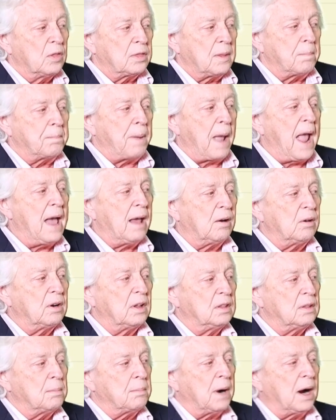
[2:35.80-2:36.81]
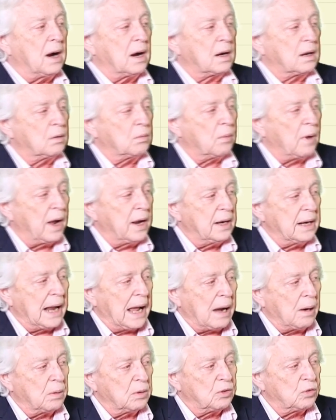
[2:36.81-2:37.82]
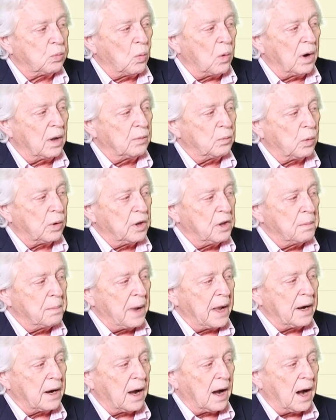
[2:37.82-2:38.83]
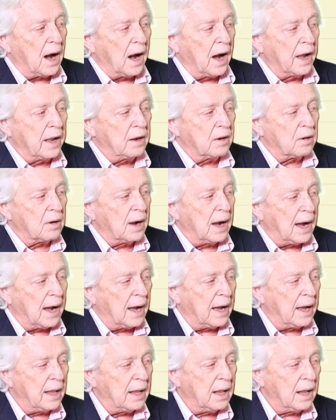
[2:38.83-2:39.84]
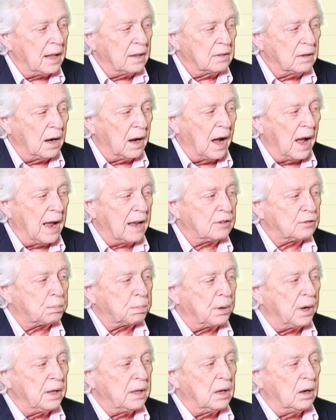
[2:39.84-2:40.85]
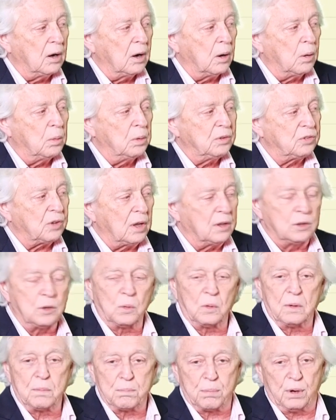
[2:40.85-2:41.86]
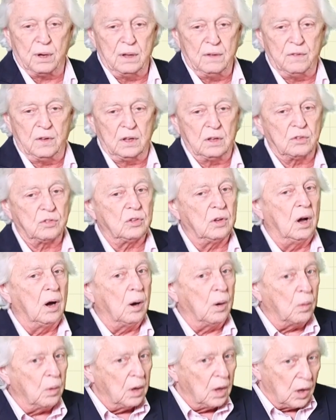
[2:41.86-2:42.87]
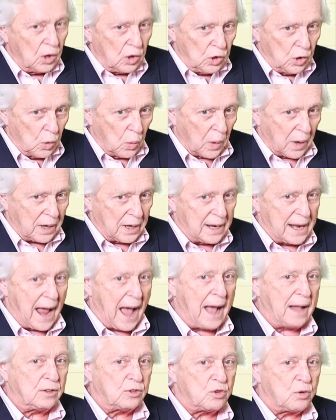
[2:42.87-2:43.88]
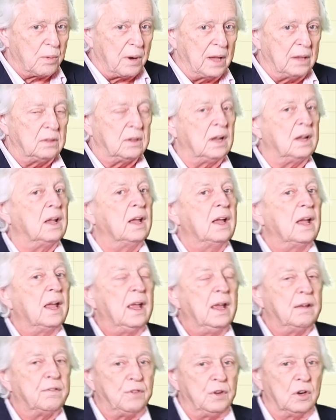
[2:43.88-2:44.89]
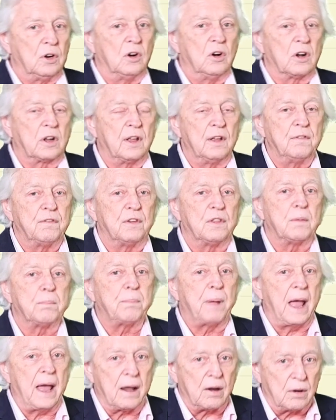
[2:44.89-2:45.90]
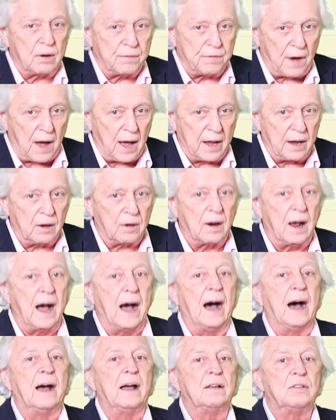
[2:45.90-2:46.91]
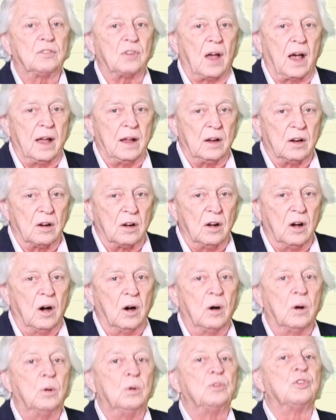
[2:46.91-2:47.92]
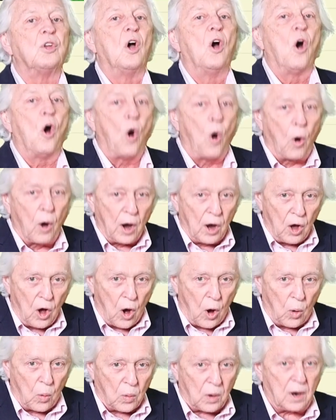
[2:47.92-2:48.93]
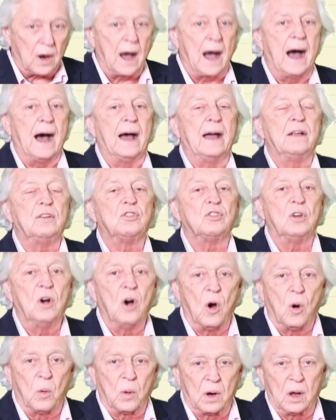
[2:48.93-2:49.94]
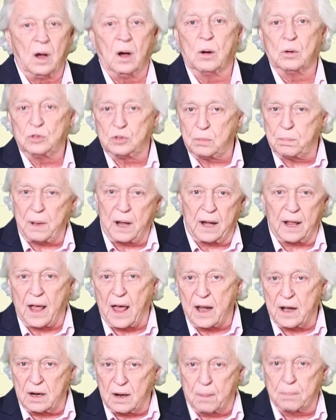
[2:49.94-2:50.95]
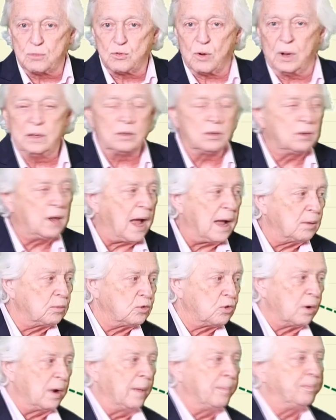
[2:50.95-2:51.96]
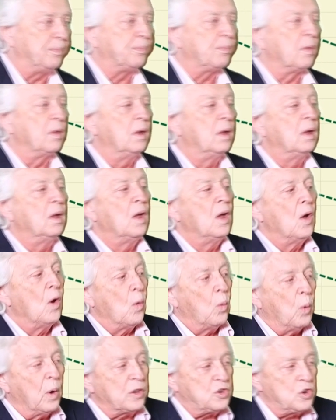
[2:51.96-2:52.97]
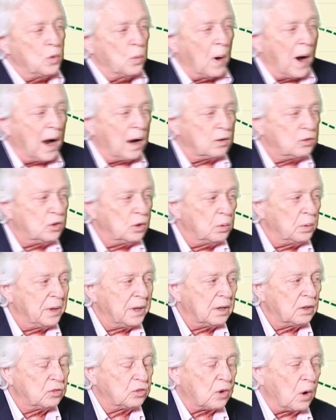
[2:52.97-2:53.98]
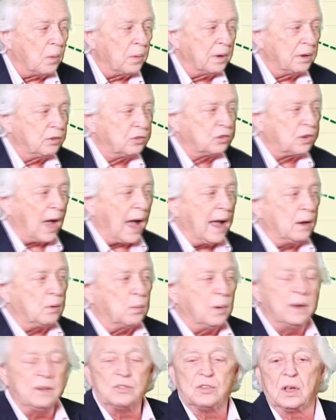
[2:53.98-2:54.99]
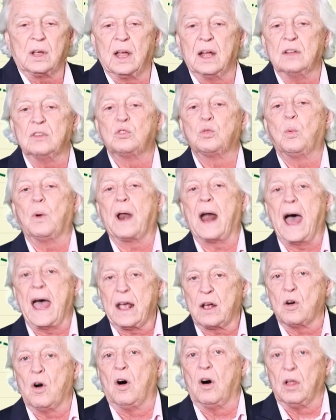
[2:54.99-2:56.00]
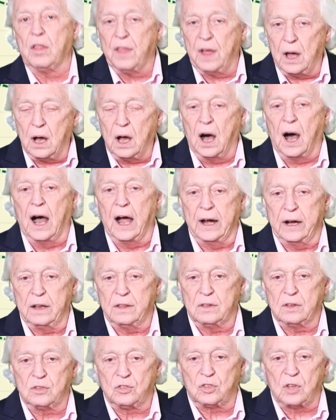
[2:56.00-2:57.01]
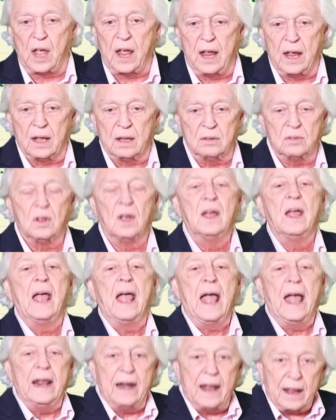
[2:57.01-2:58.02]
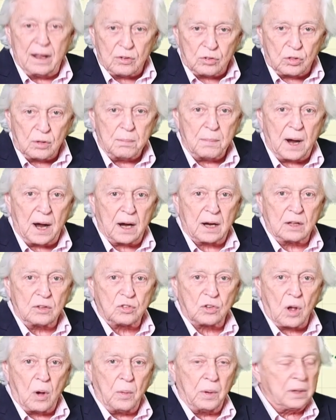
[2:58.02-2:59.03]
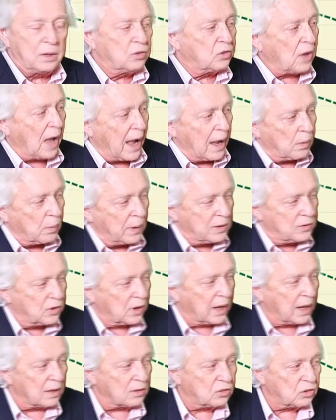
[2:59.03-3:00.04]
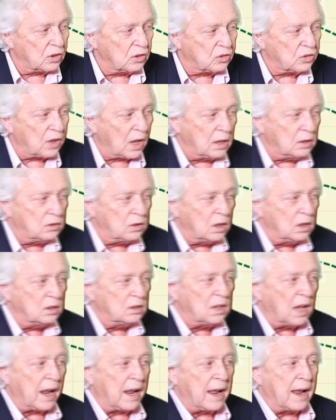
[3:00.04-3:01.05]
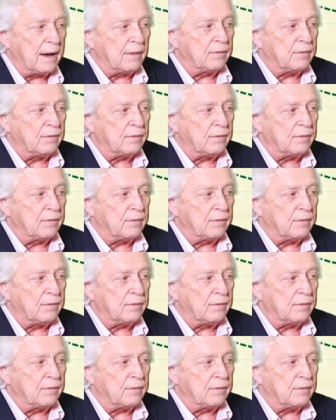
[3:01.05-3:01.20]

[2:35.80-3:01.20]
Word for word: The pattern in the market right now is one where you made a higher high and the last break low was under a previous low. You are not trending if you're looking for the pattern of higher highs, higher lows, or lower highs, lower lows, depending on an uptrend or downtrend. What you are doing is going sideways against what I call that line in the sand. And as the market's going sideways against this 18-day